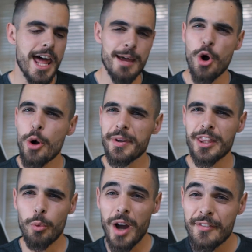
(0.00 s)
And I'm hoping
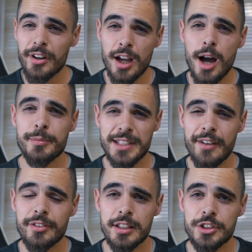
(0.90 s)
that whatever comes after the